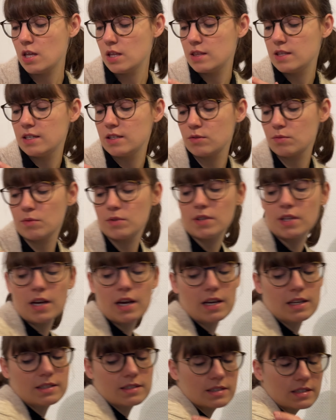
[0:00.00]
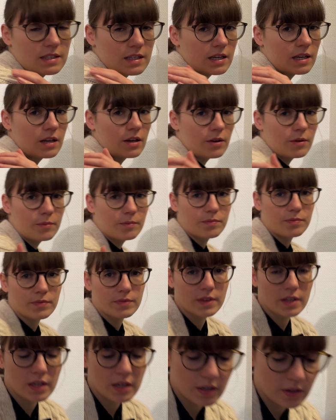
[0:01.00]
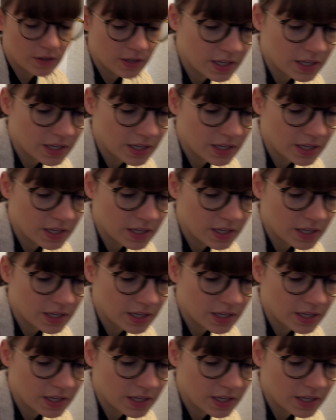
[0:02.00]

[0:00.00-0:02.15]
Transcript: This one has a